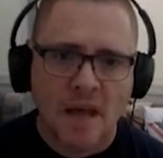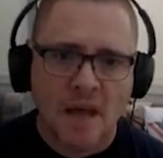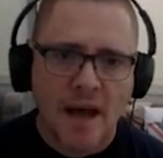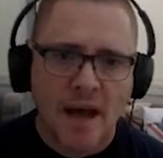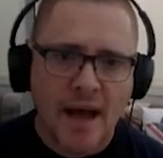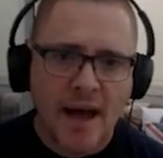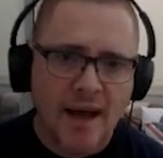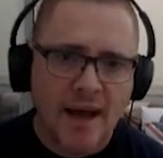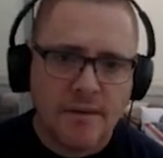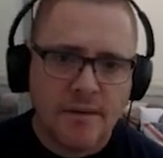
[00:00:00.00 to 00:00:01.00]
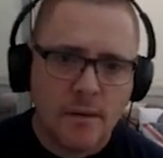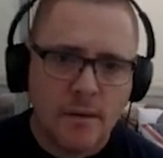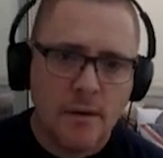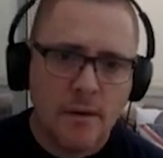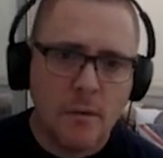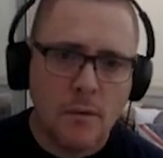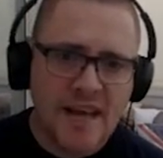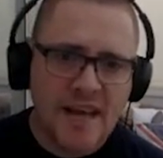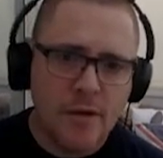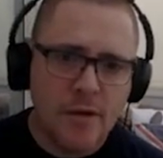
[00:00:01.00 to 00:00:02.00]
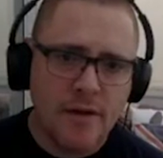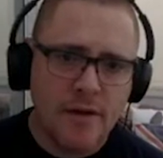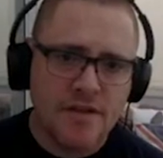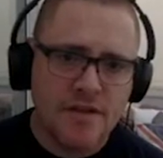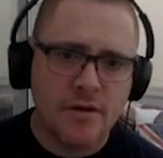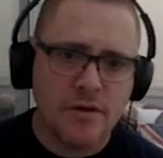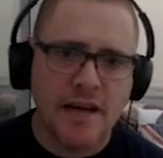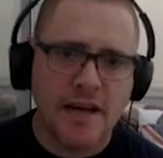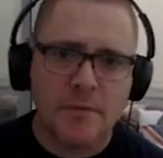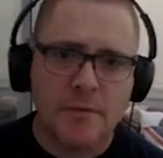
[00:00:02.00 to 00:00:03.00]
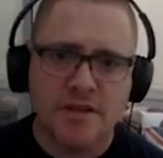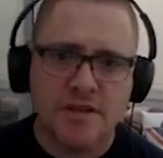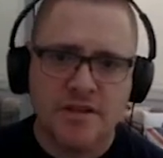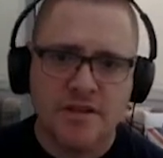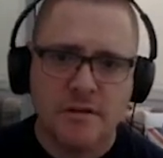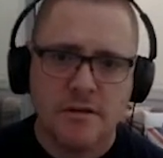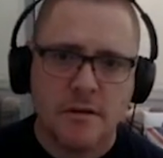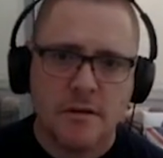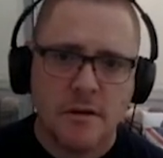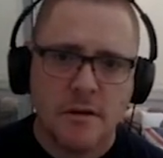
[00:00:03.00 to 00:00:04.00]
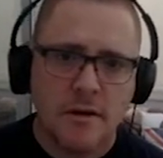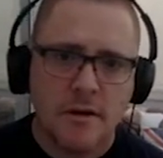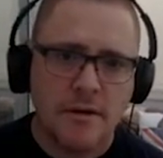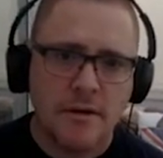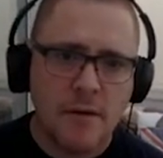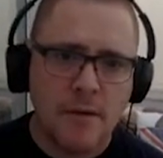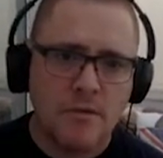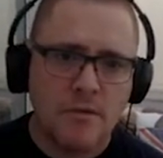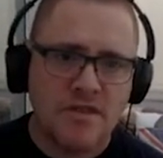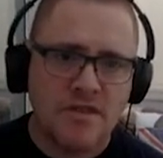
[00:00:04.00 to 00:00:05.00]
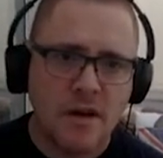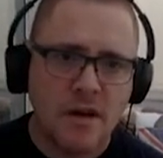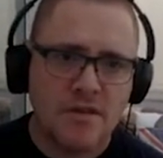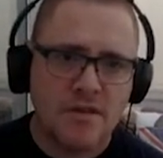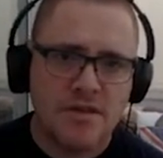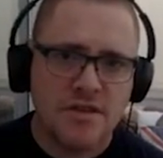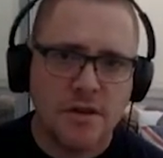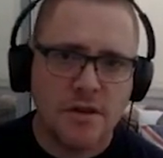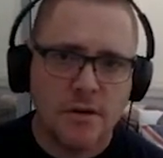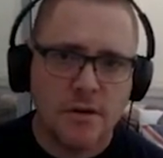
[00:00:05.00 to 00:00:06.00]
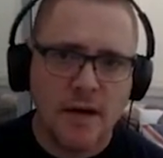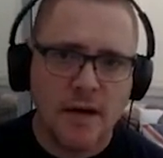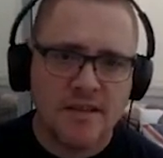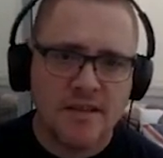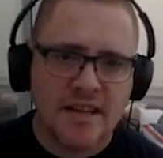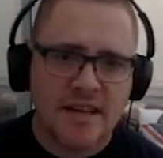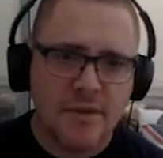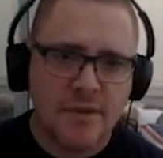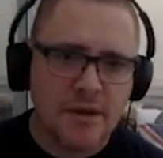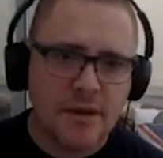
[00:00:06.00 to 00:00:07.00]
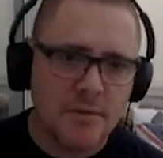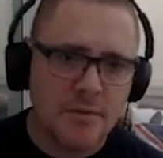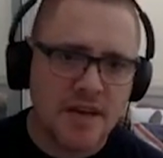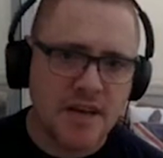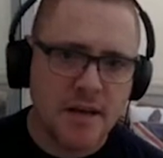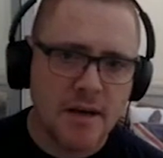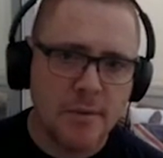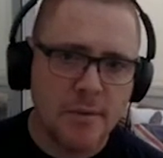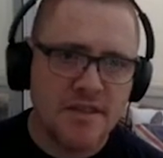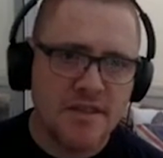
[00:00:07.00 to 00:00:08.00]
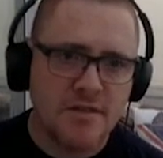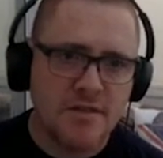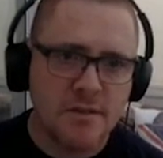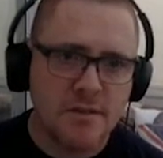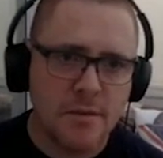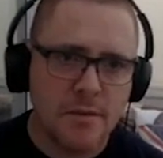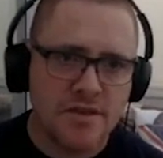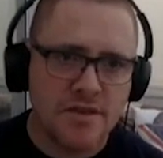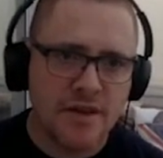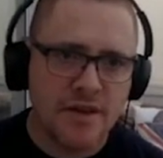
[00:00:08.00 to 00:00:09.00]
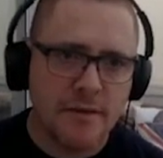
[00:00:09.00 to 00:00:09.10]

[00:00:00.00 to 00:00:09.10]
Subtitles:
And now that I've turned on captions, that will start to understand everything I'm saying and place those at the bottom of the screen.